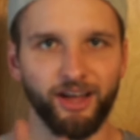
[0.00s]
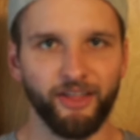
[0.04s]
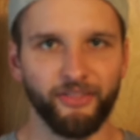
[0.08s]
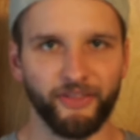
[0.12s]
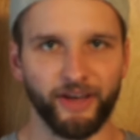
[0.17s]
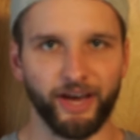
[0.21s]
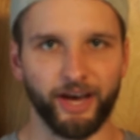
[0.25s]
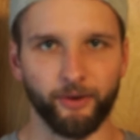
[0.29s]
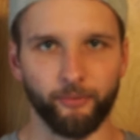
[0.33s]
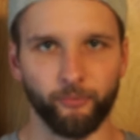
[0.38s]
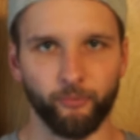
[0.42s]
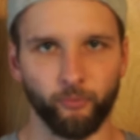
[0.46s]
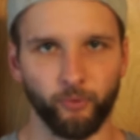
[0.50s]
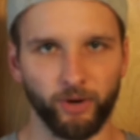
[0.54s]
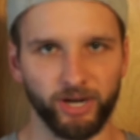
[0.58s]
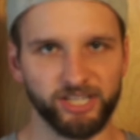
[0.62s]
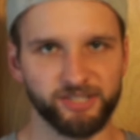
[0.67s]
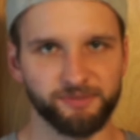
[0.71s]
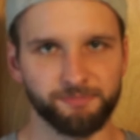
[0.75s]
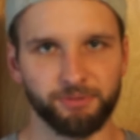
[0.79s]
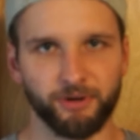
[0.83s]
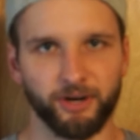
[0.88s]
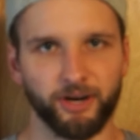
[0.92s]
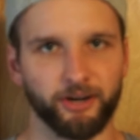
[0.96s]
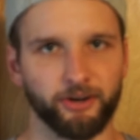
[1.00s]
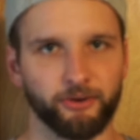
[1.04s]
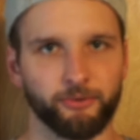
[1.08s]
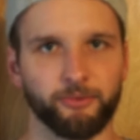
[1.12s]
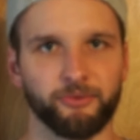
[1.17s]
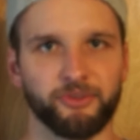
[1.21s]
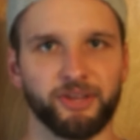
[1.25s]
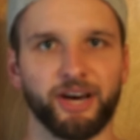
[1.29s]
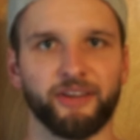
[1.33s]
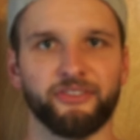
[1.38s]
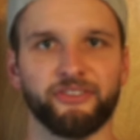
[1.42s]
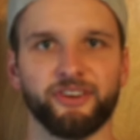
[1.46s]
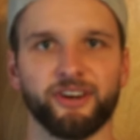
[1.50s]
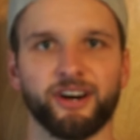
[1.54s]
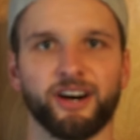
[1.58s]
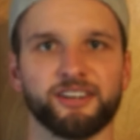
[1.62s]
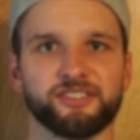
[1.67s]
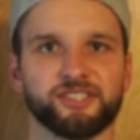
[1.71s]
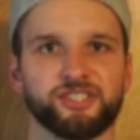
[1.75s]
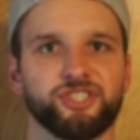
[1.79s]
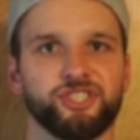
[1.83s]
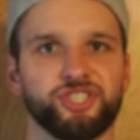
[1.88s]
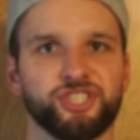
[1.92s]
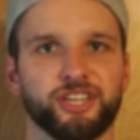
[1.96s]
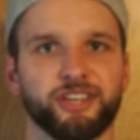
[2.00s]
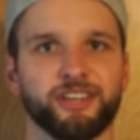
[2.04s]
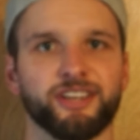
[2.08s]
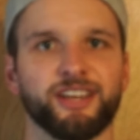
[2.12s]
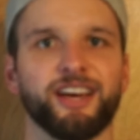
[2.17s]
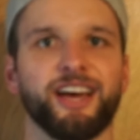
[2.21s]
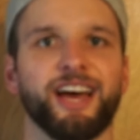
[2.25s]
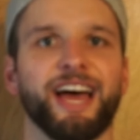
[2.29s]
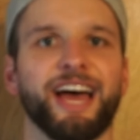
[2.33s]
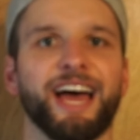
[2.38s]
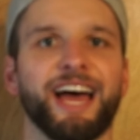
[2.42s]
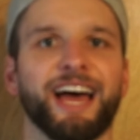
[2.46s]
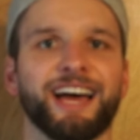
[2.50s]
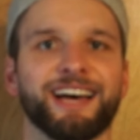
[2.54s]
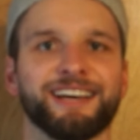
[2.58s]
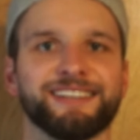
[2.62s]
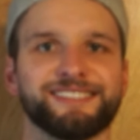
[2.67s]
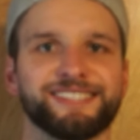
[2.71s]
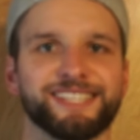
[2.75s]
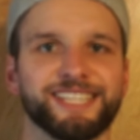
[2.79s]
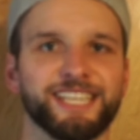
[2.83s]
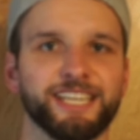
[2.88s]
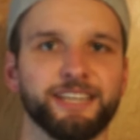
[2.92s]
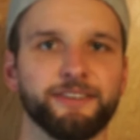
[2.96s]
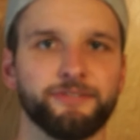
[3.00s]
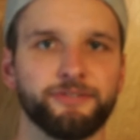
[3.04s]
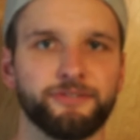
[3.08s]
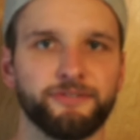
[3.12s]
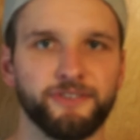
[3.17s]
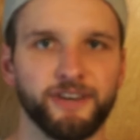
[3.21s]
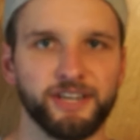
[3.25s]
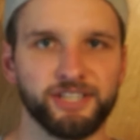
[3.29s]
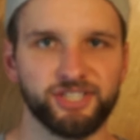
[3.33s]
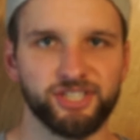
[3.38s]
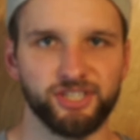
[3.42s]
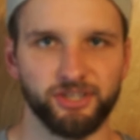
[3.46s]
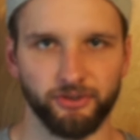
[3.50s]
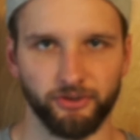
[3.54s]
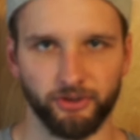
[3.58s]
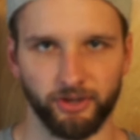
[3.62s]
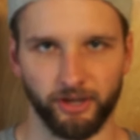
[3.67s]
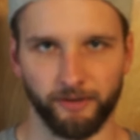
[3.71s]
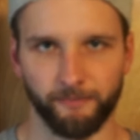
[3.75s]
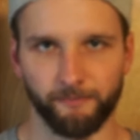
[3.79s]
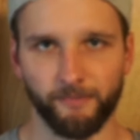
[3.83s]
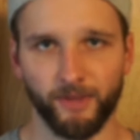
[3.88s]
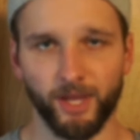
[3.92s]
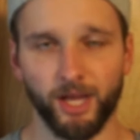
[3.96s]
that waste product without the oxygen as efficiently.